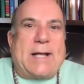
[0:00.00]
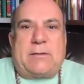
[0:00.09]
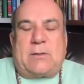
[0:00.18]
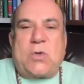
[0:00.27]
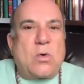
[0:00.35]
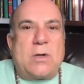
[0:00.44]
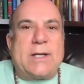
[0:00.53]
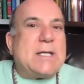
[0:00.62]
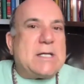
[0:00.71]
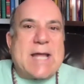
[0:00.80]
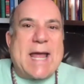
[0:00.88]
like they're totally
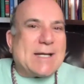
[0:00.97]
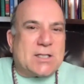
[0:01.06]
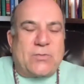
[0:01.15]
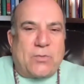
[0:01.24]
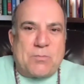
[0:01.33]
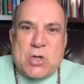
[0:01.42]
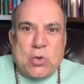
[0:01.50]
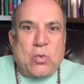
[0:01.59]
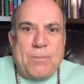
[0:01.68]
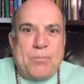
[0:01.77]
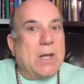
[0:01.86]
detached from
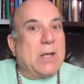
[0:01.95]
you.